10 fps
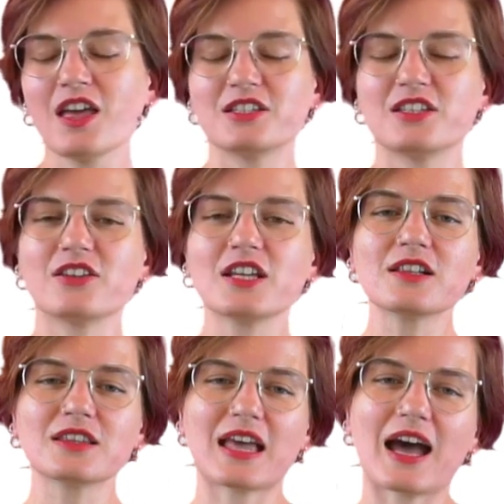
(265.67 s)
the real
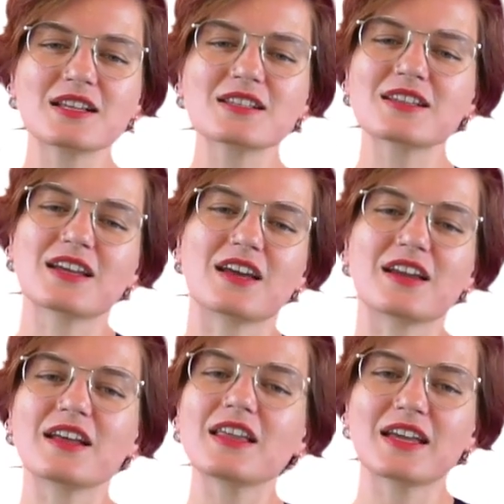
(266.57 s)
task
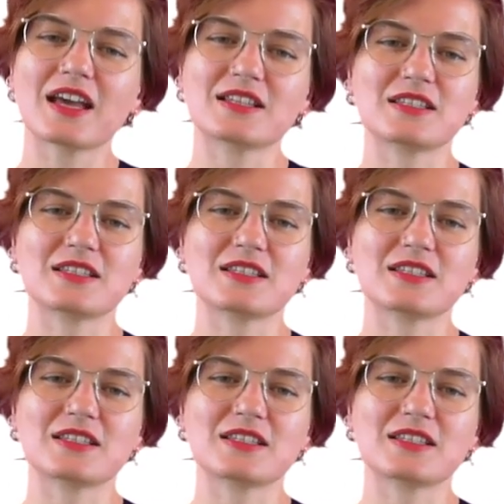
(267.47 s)
really gets